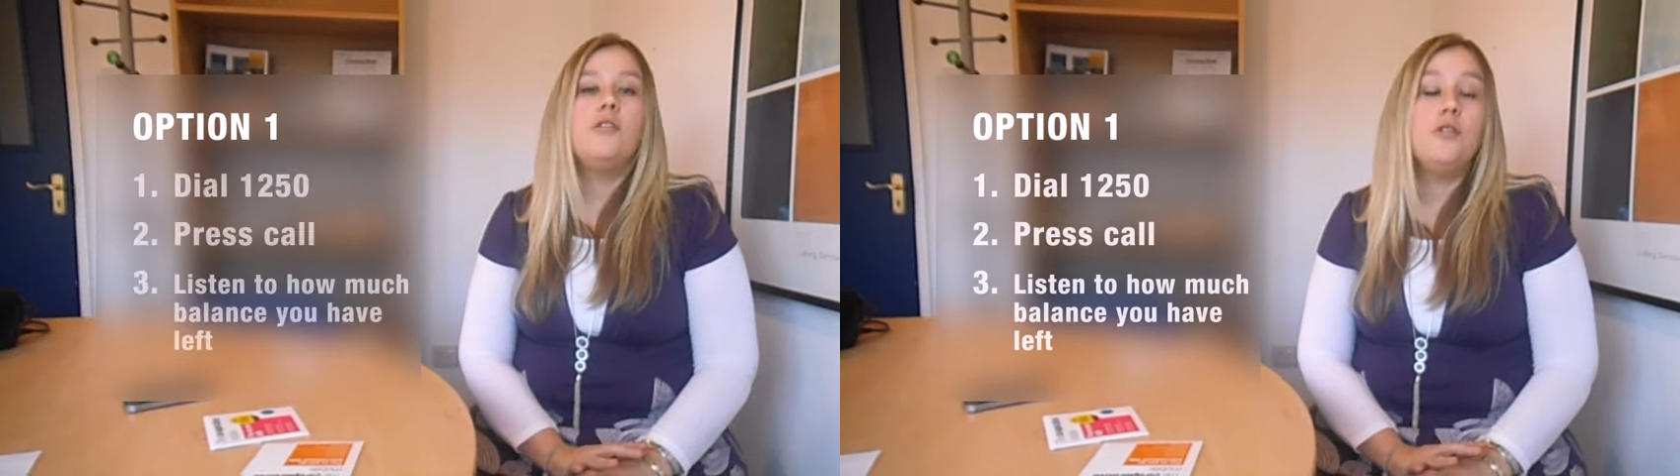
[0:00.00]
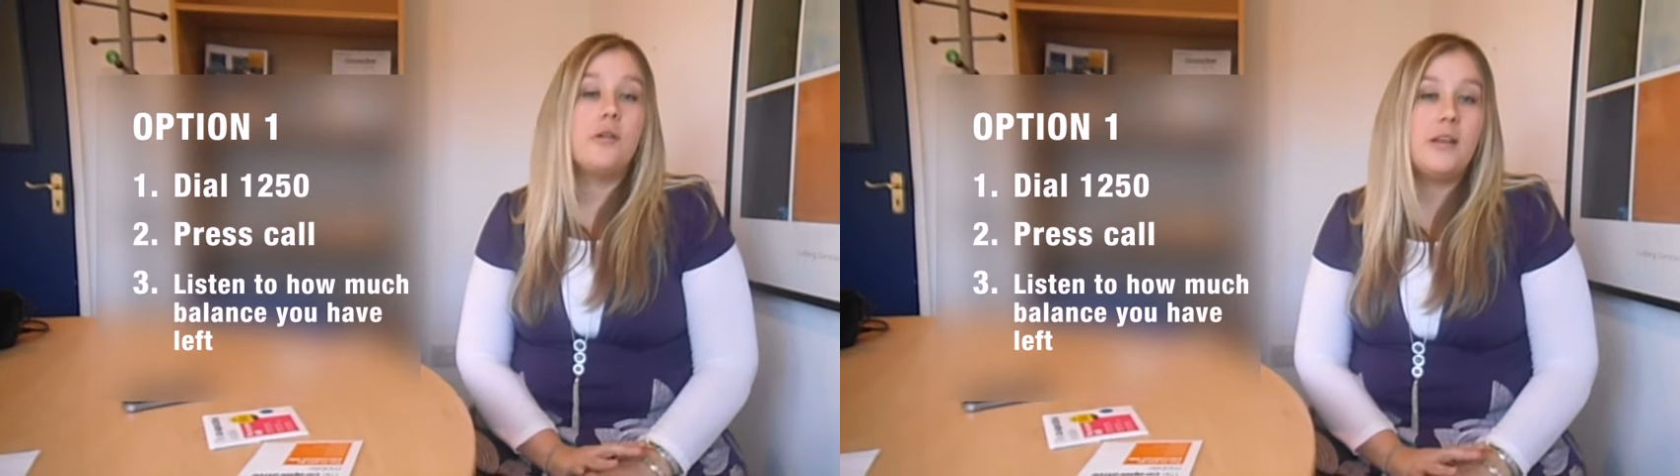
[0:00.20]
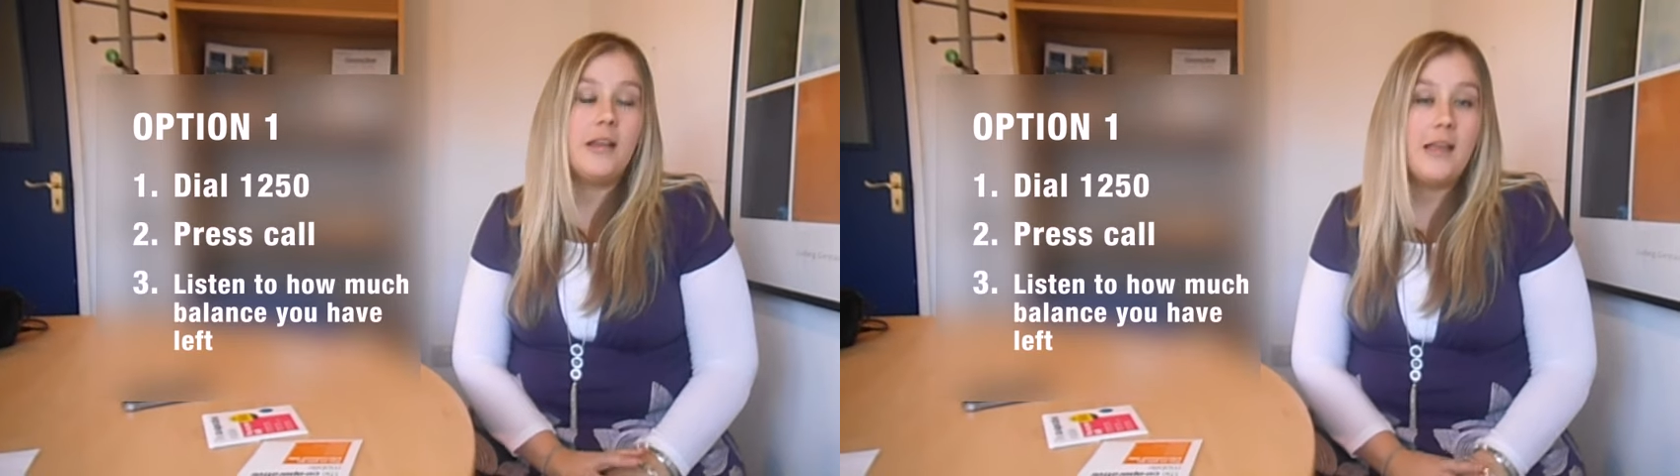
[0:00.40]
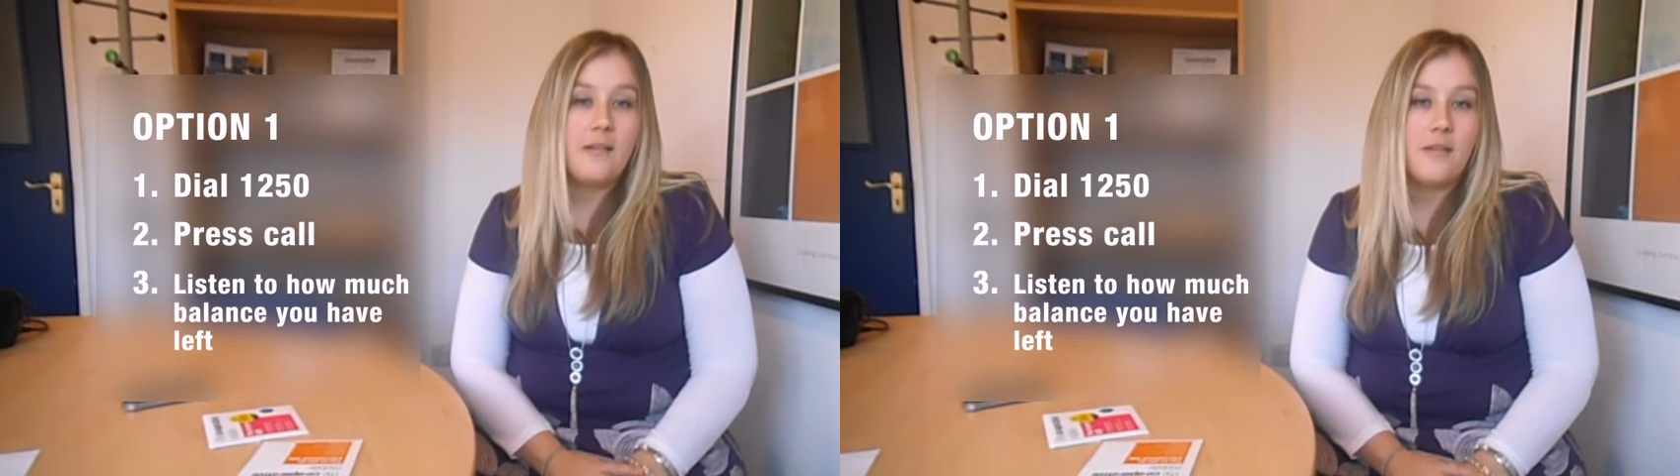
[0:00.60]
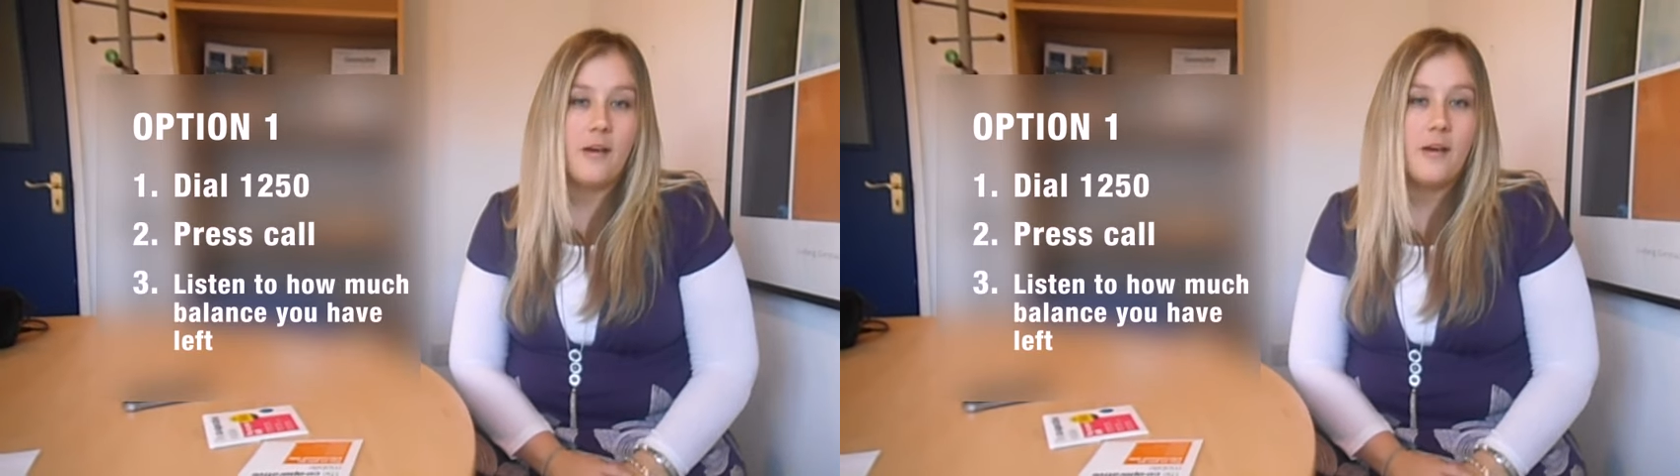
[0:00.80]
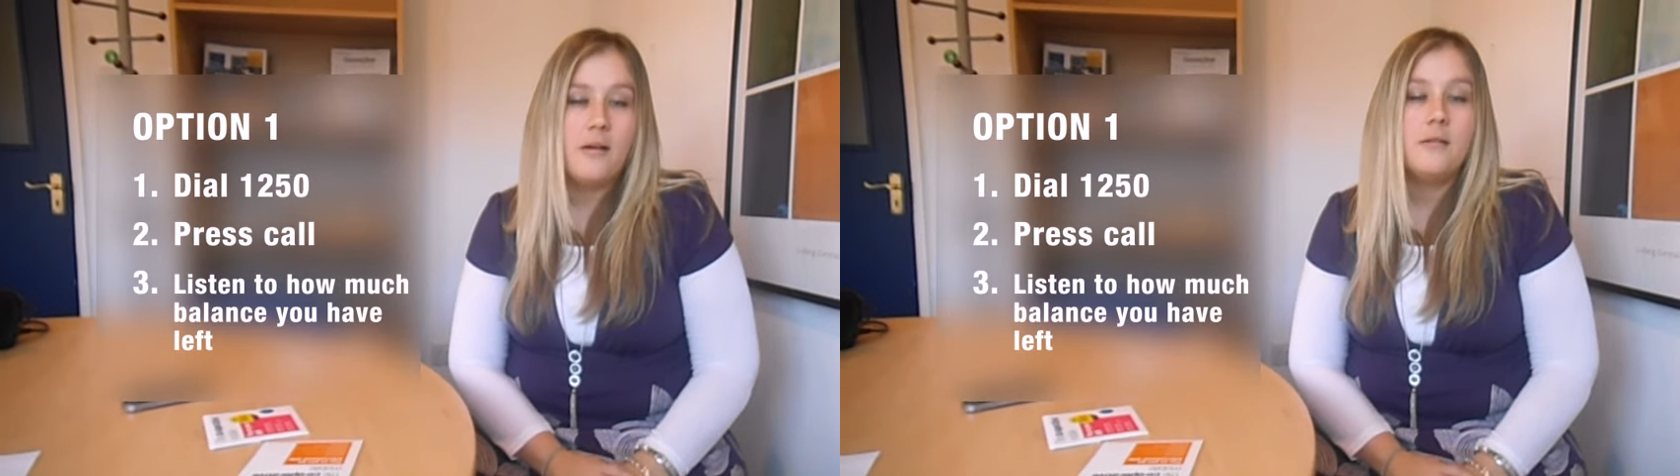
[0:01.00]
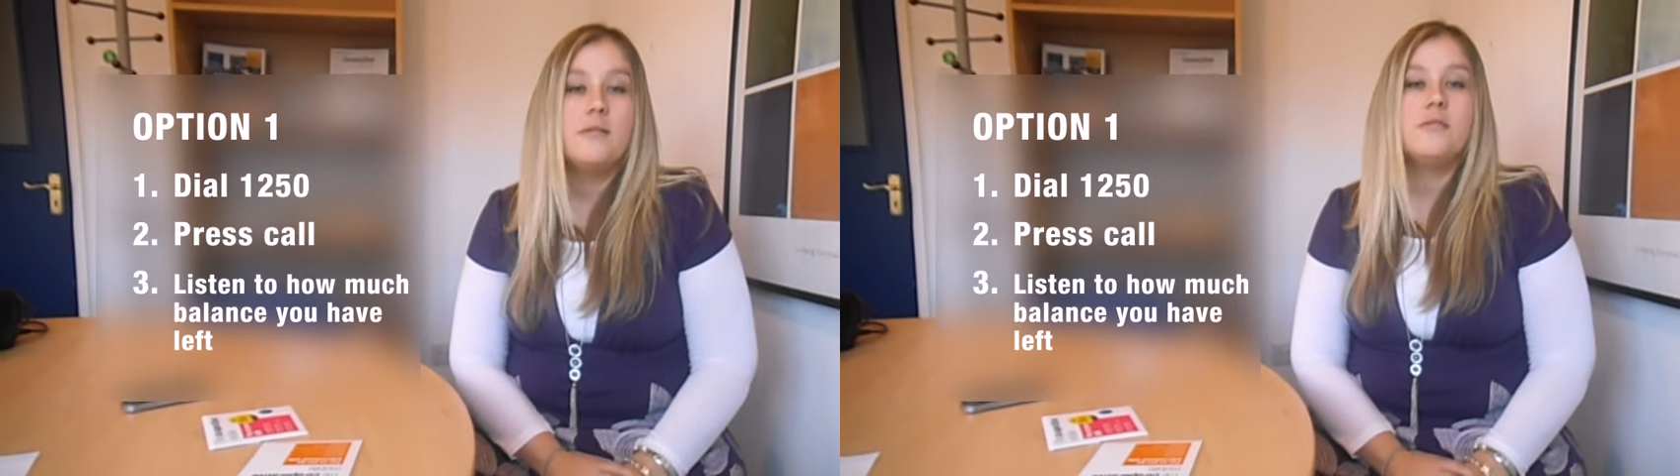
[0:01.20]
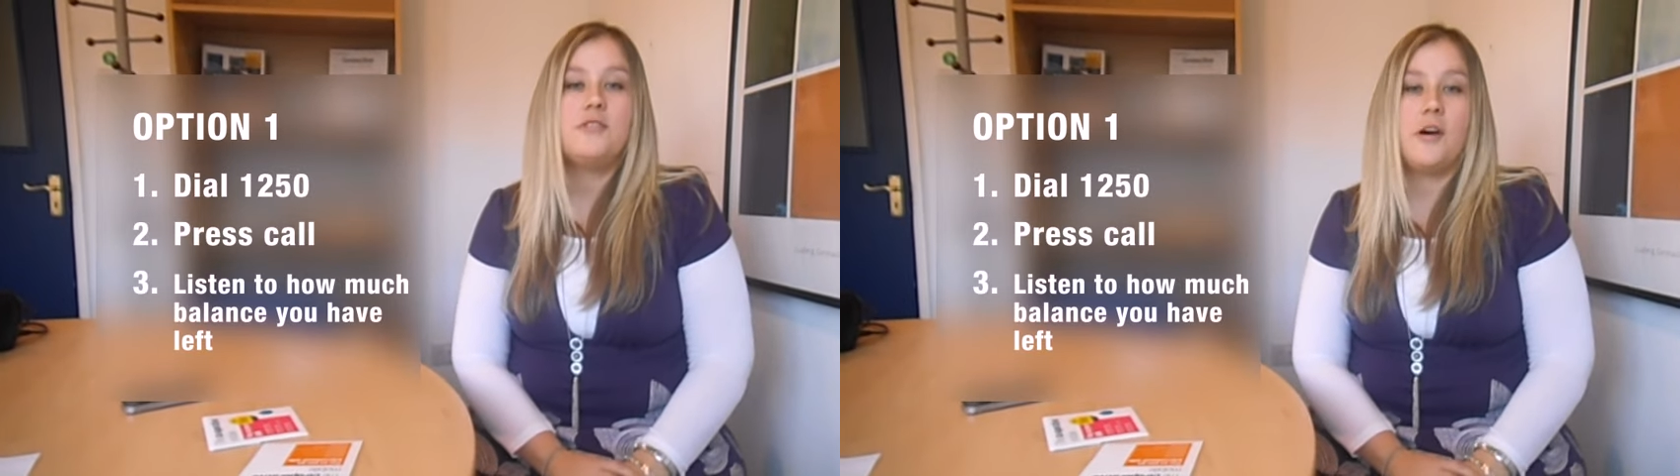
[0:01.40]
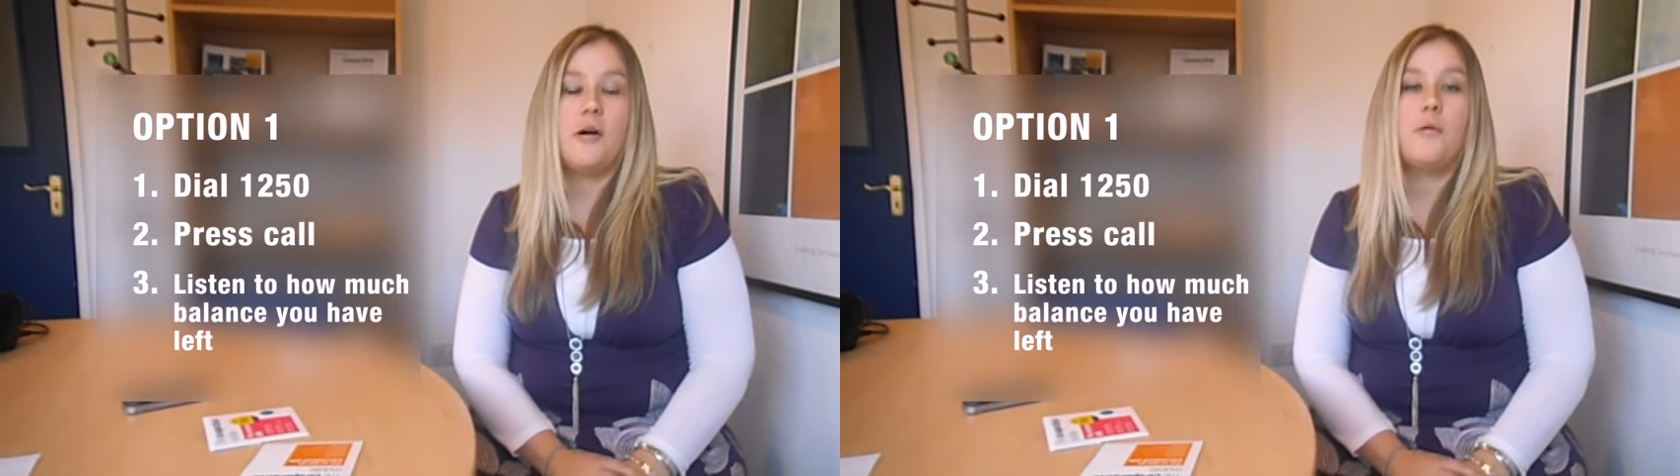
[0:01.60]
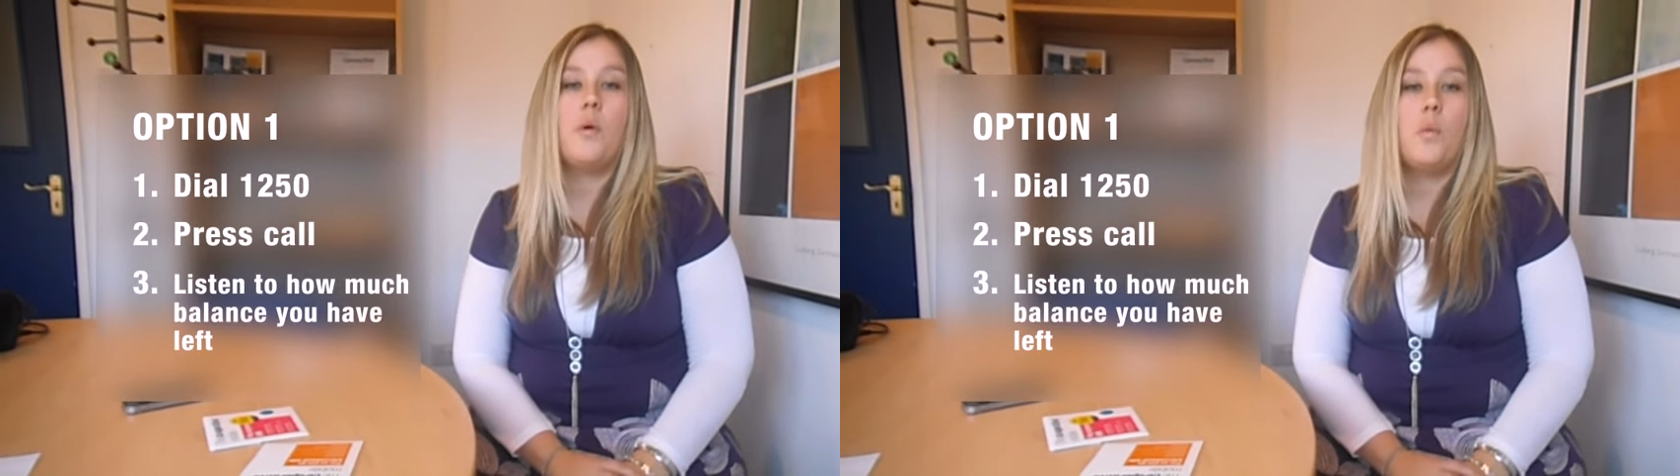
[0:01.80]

You can either dial